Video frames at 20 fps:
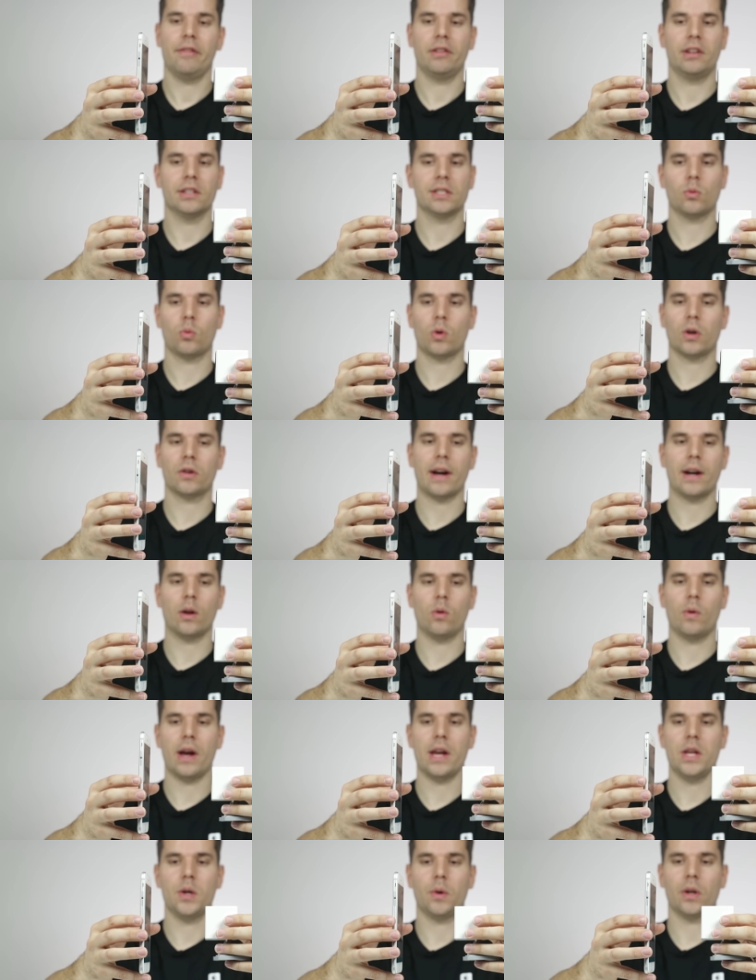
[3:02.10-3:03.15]
If it doesn't work right
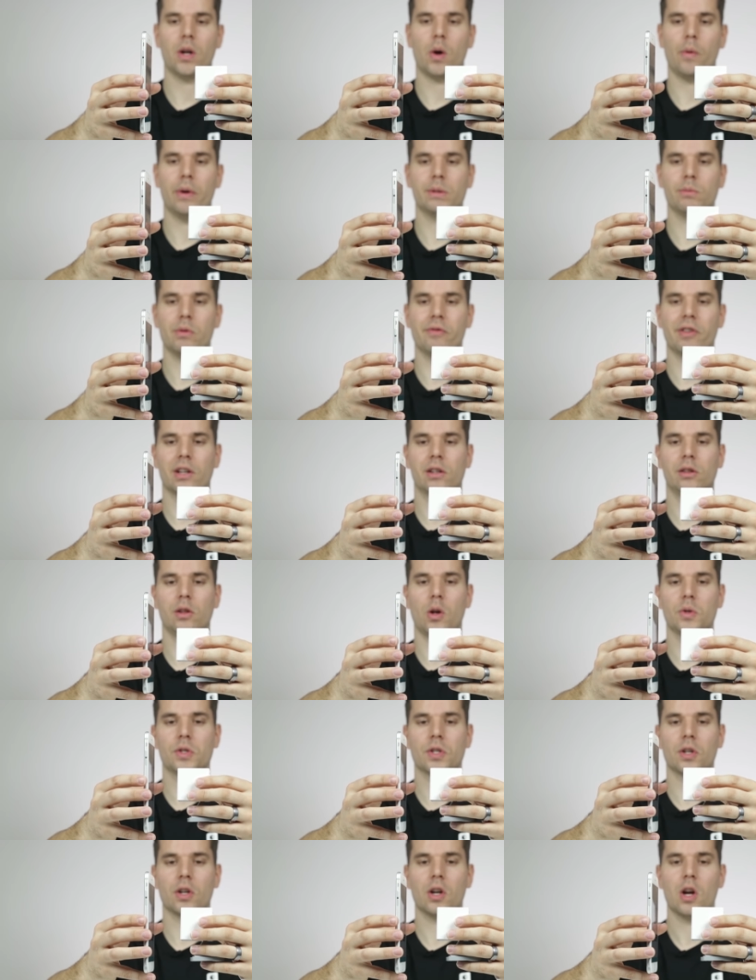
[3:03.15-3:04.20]
away, you can always move it
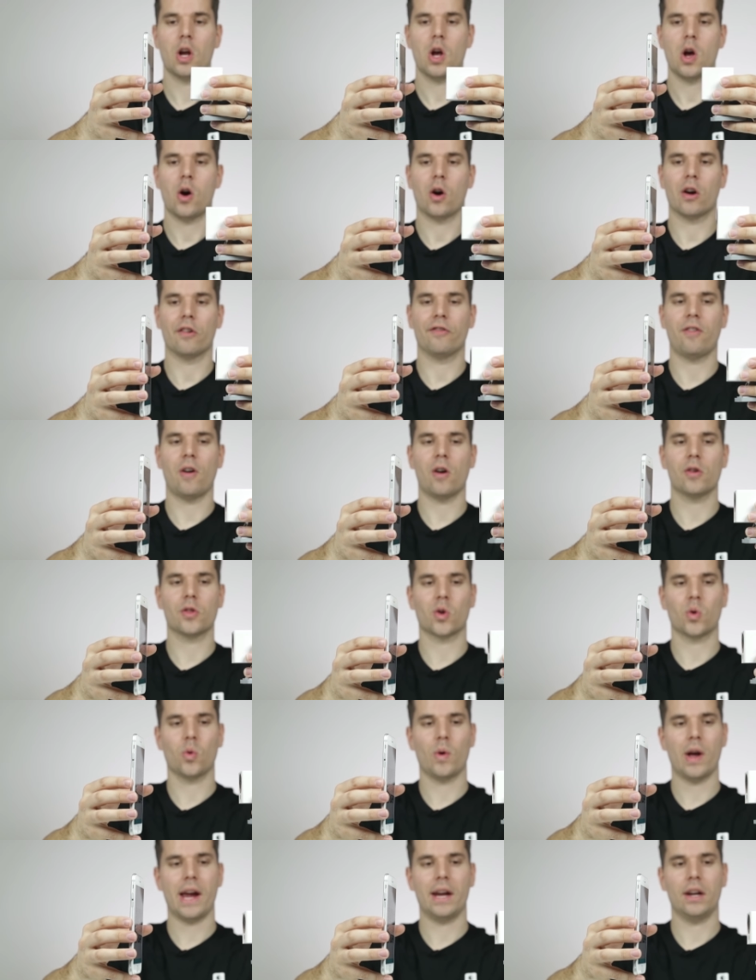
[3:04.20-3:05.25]
closer or farther
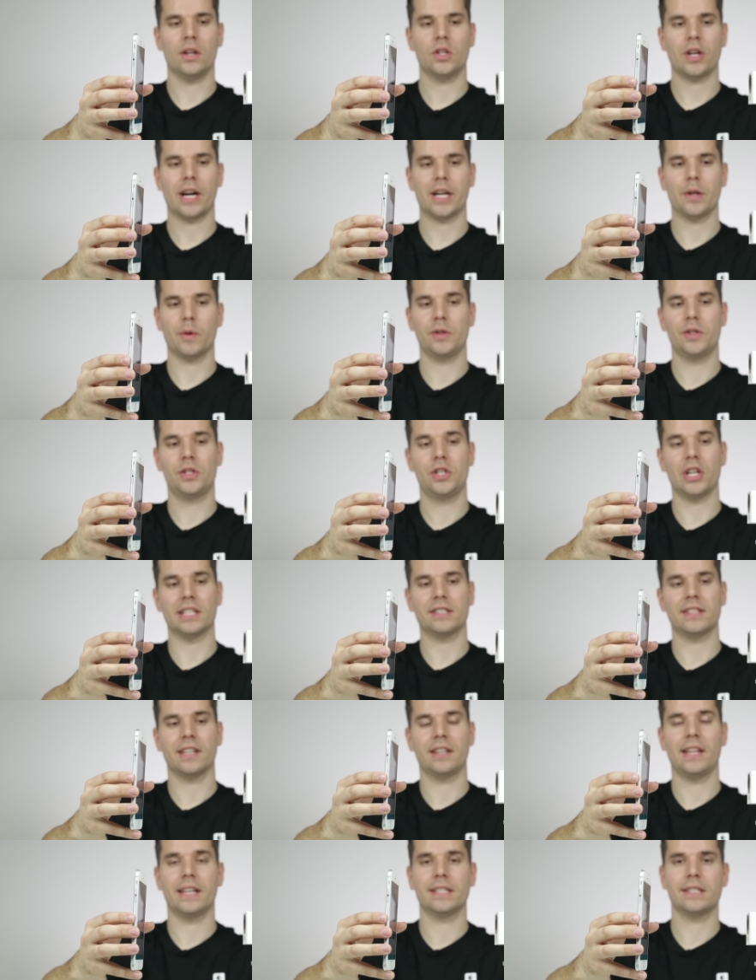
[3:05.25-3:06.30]
away. Try to
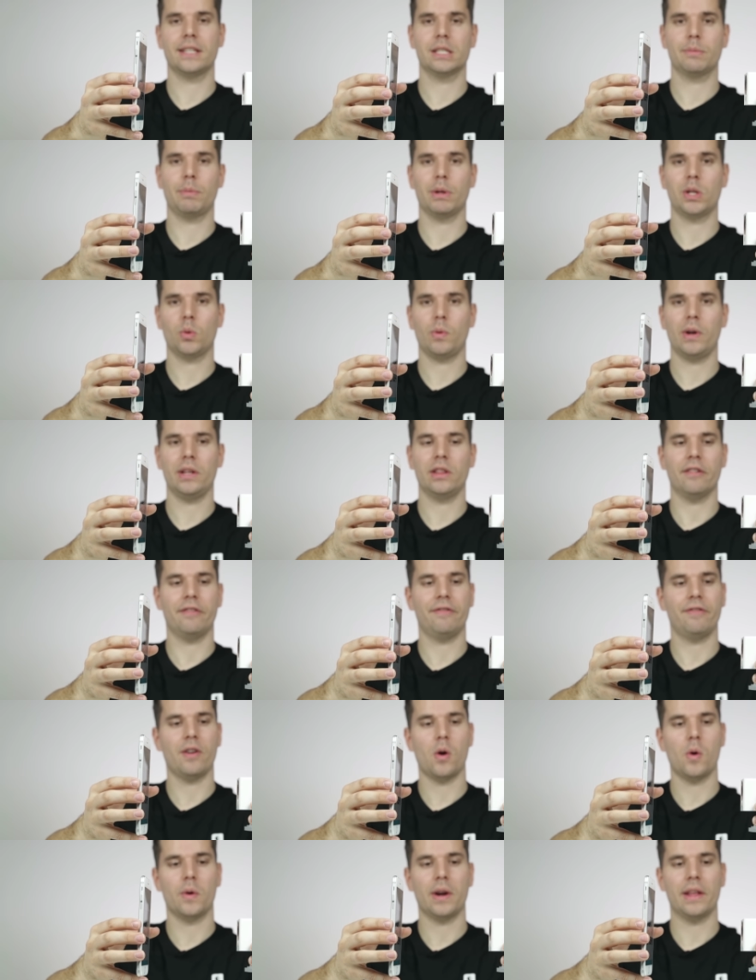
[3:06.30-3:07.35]
adjust the distance between the
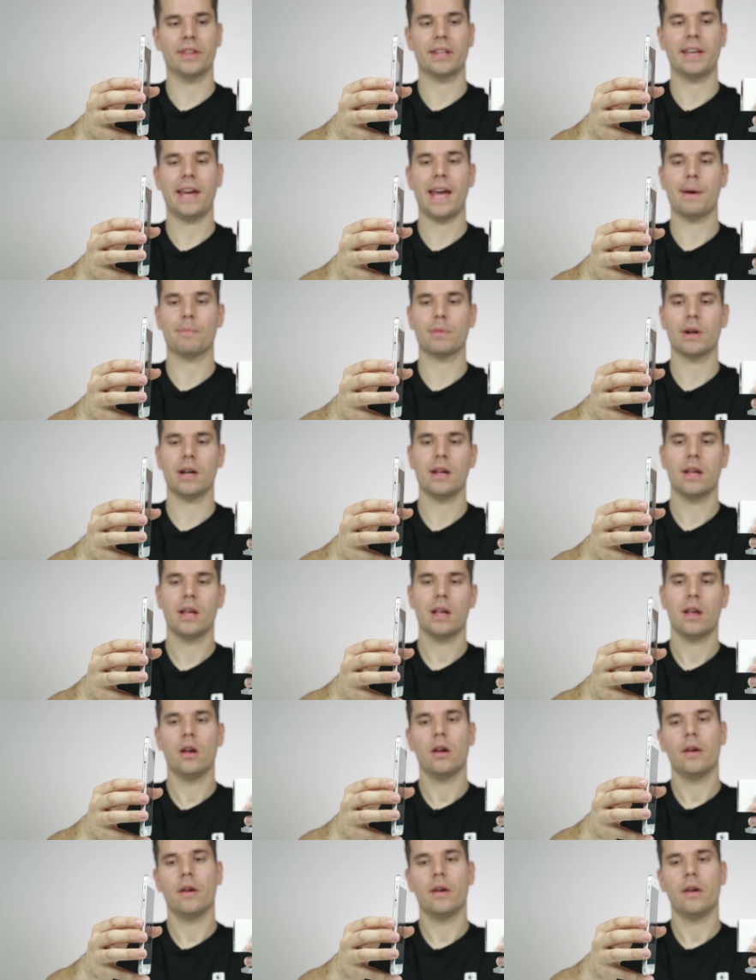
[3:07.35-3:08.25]
phone and the camera.